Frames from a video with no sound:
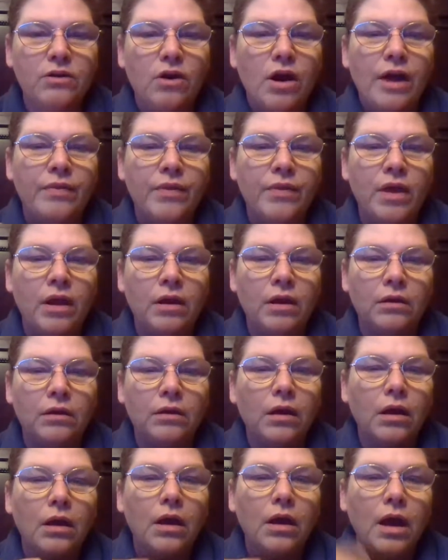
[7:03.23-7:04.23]
And then
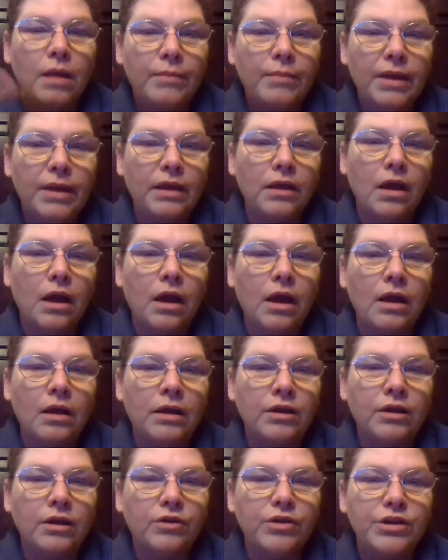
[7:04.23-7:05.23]
I may
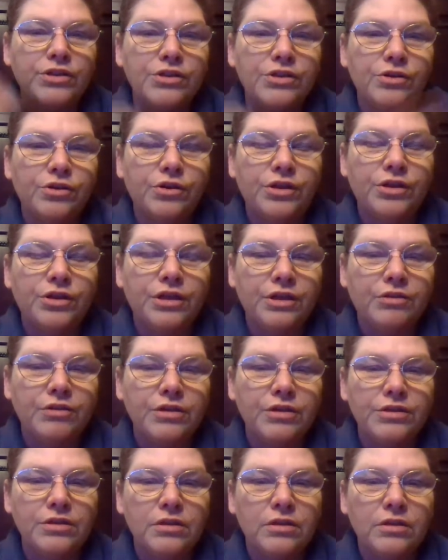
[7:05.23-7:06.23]
increase it or
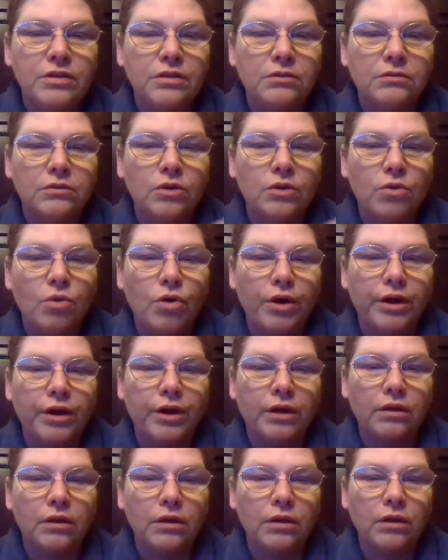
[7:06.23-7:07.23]
decrease it
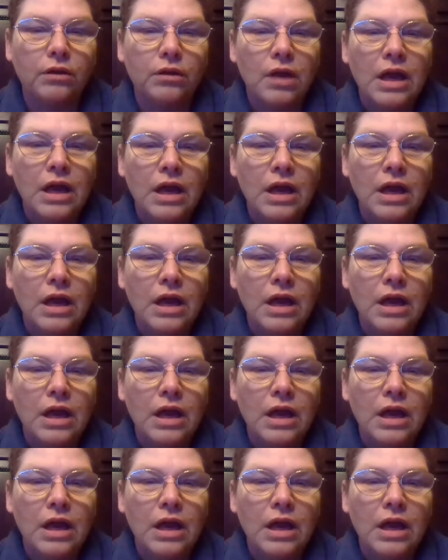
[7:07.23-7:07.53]
accordingly.